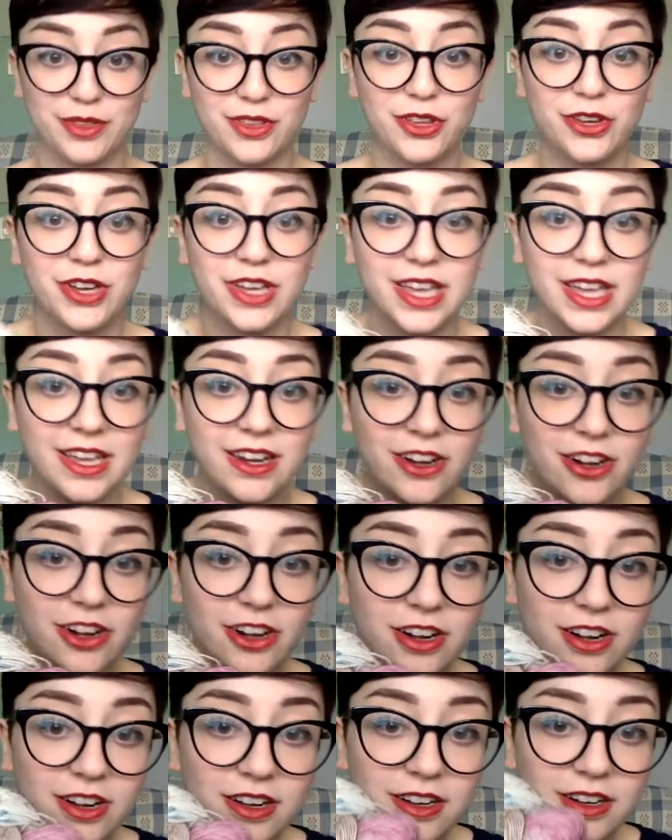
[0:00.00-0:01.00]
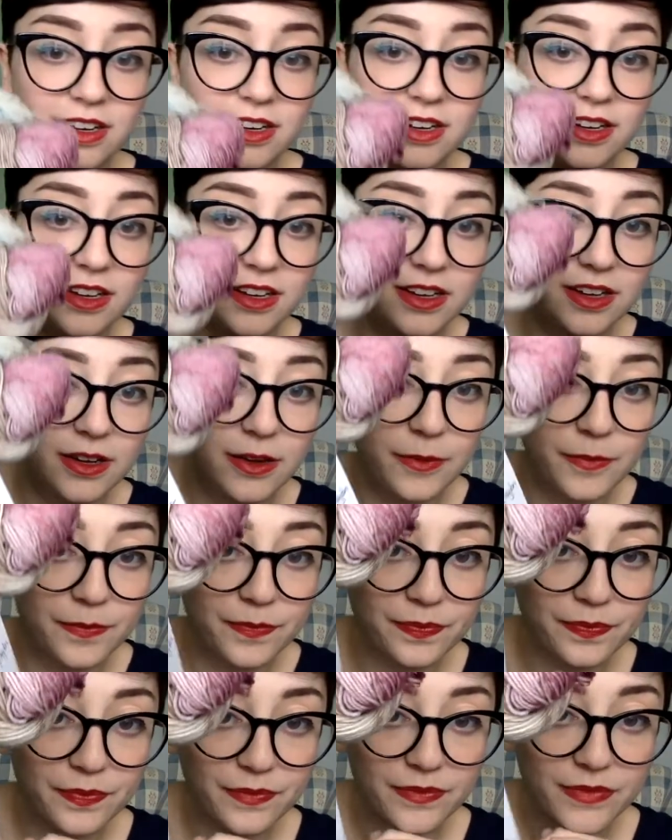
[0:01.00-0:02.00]
look at her.
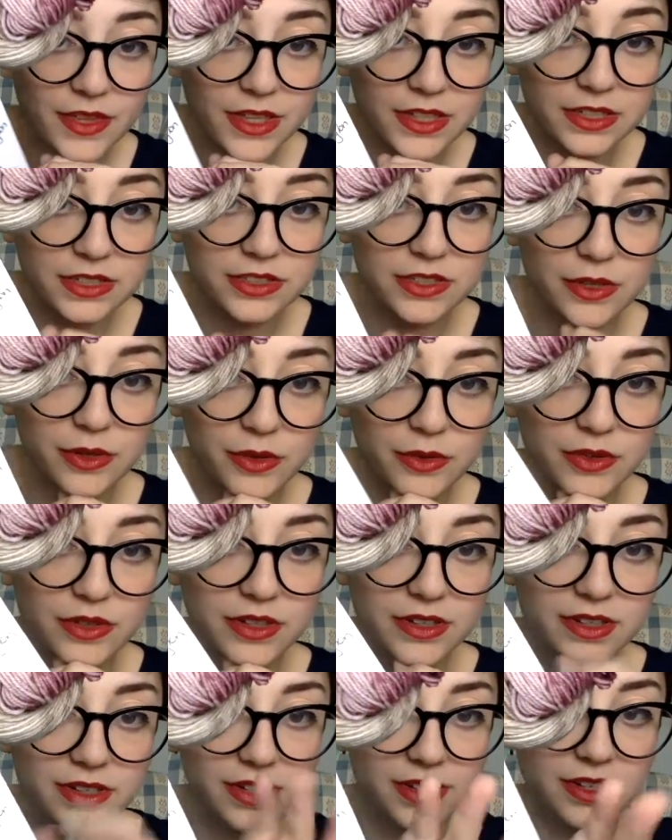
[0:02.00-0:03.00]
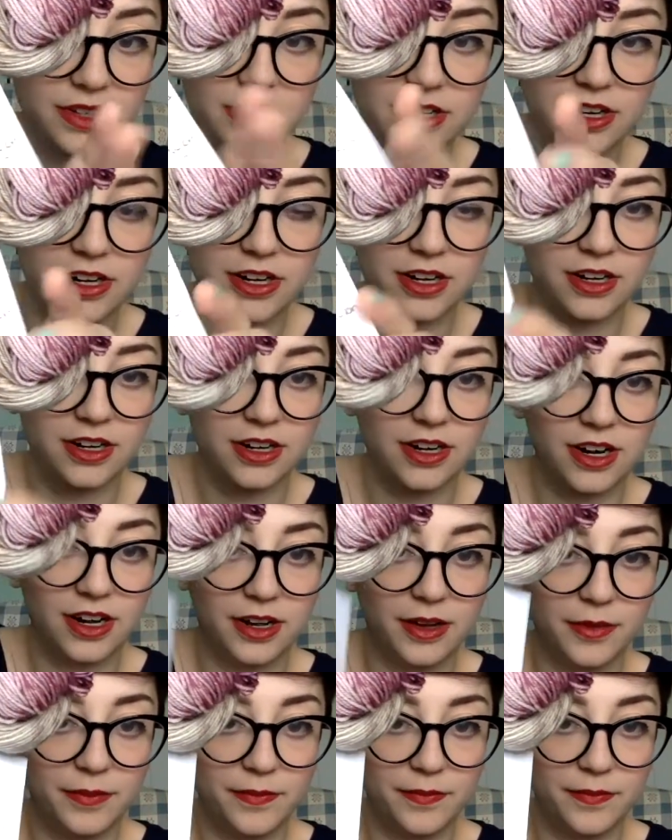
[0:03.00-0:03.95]
So her